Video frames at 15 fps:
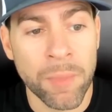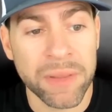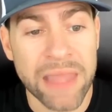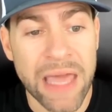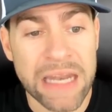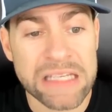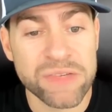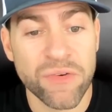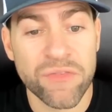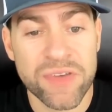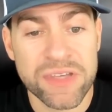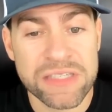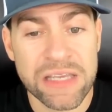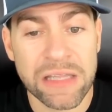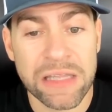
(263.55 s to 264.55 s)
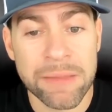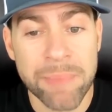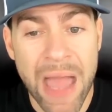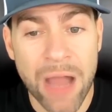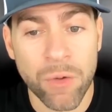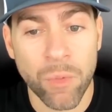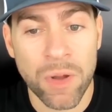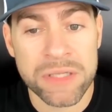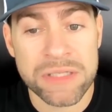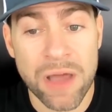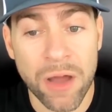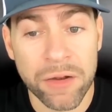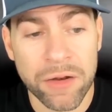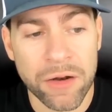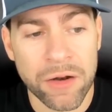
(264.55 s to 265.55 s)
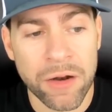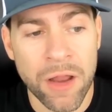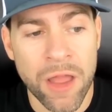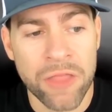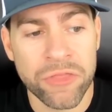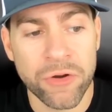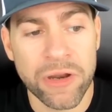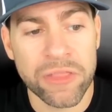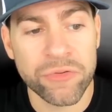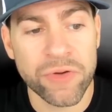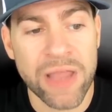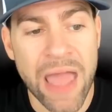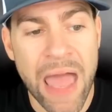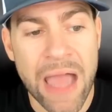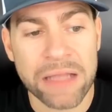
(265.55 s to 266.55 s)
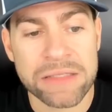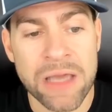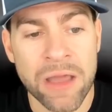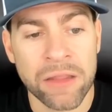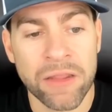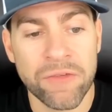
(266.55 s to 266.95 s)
but that is for physical intrinsically backed ones under 33 Act,